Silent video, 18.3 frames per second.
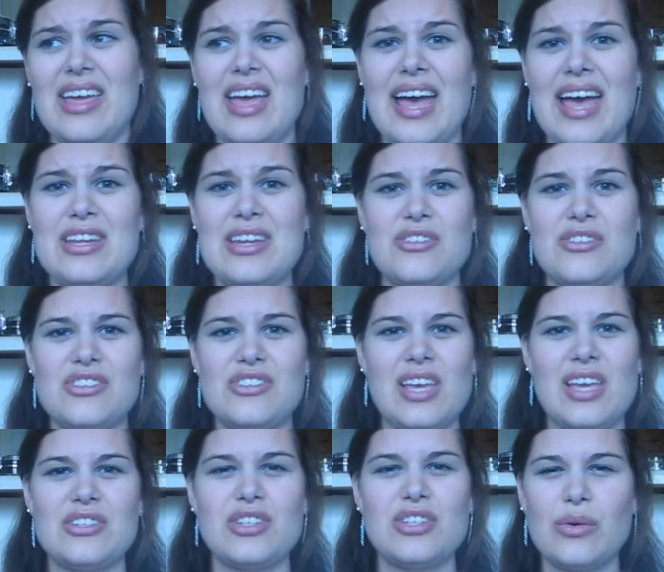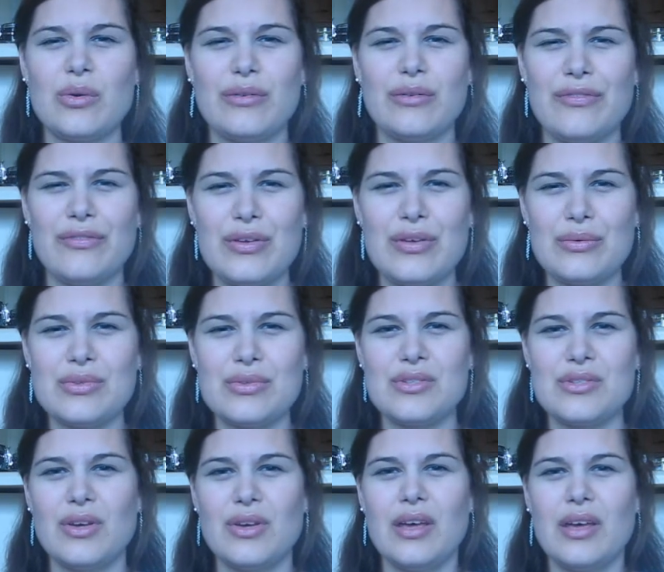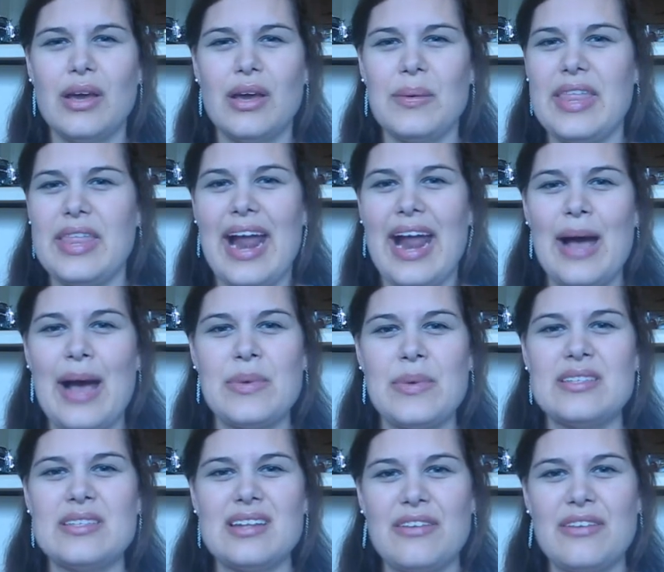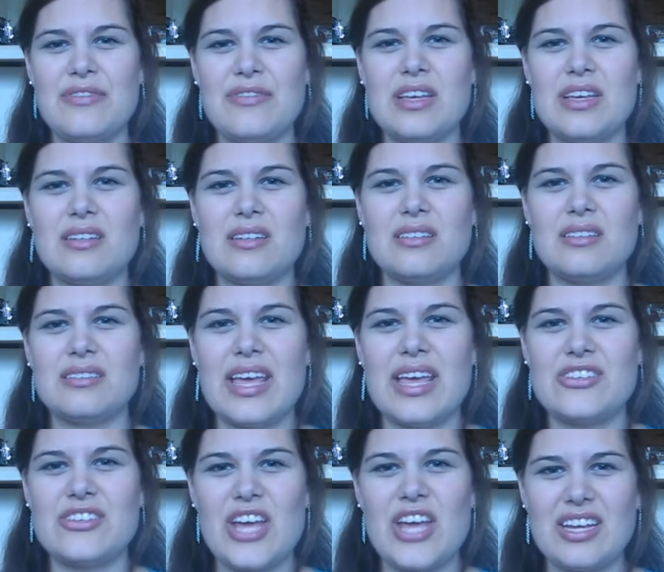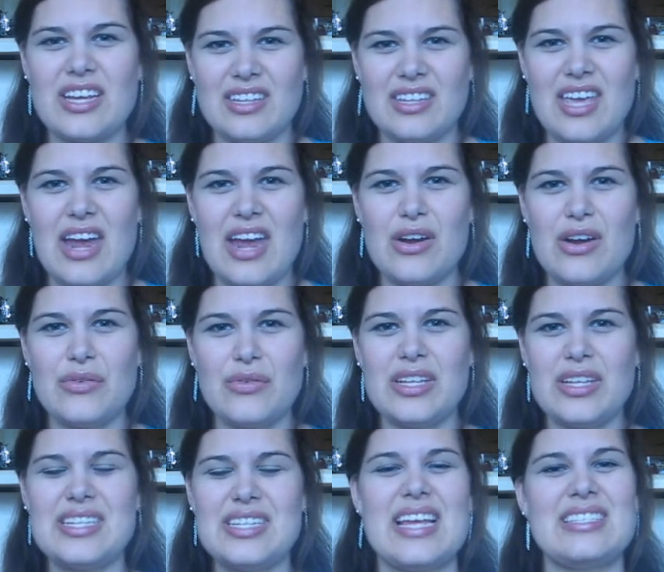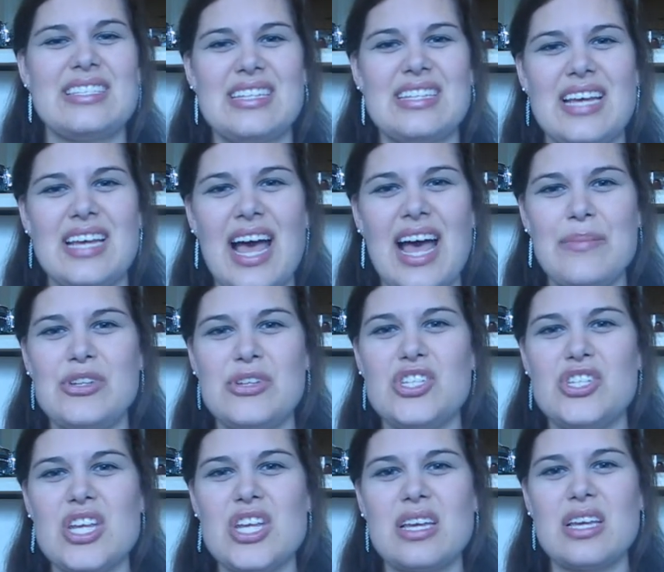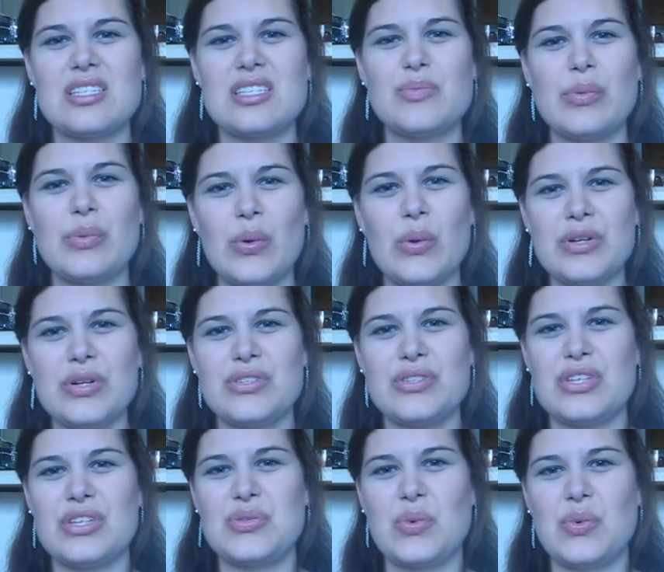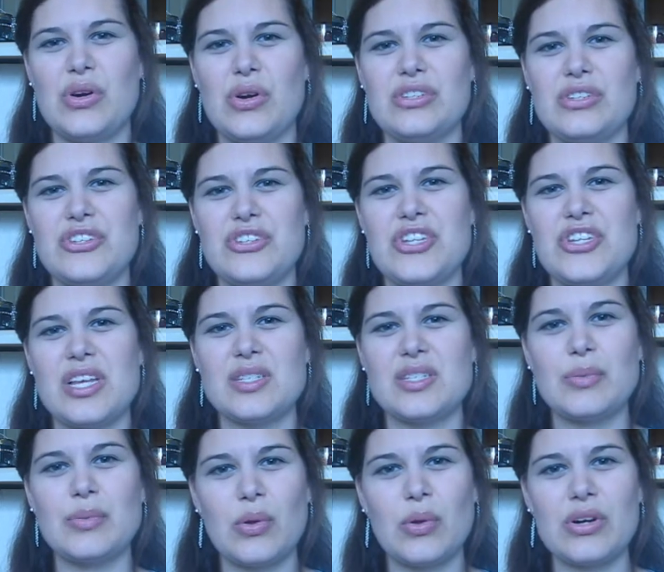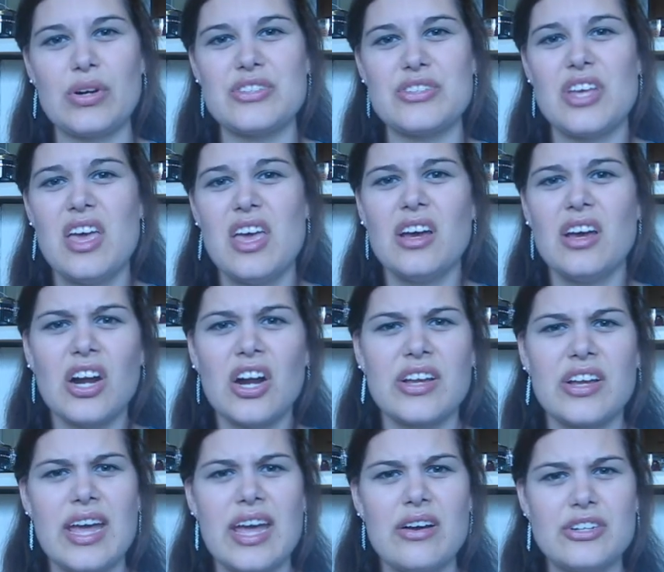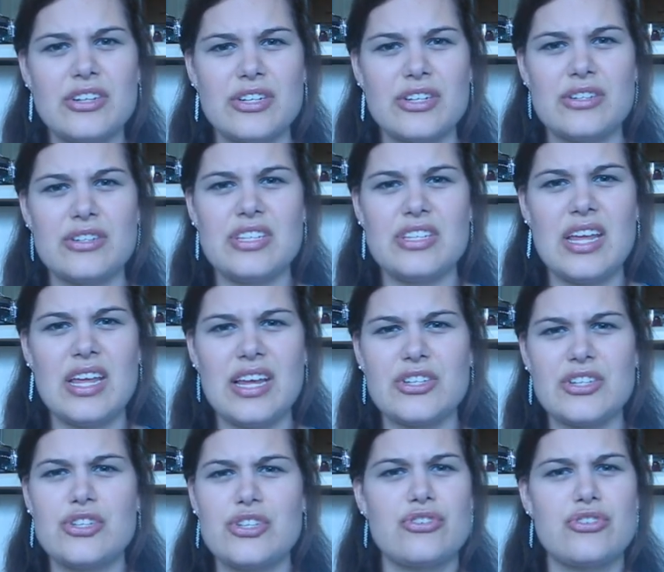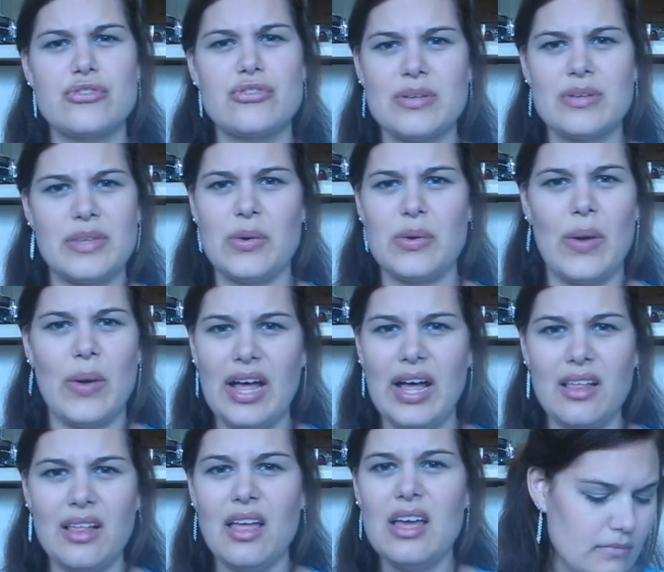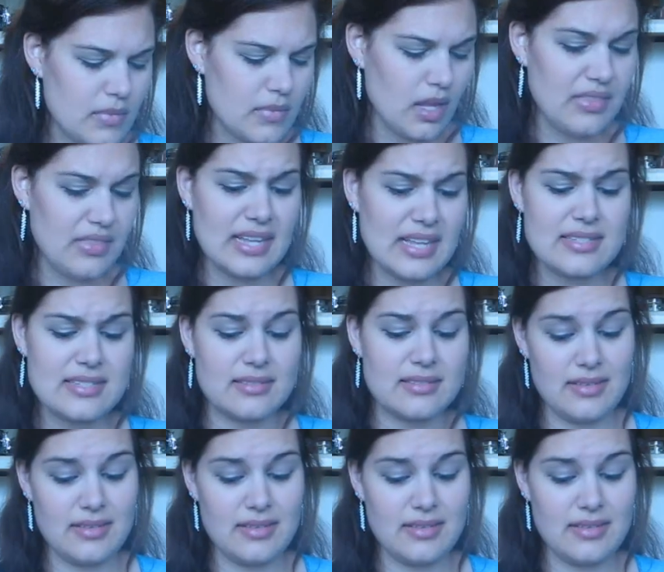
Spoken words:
And you just get so confused when that happens. And I feel like Jacqueline Carey really takes the time and she explores this world and she explores her characters extremely well. That's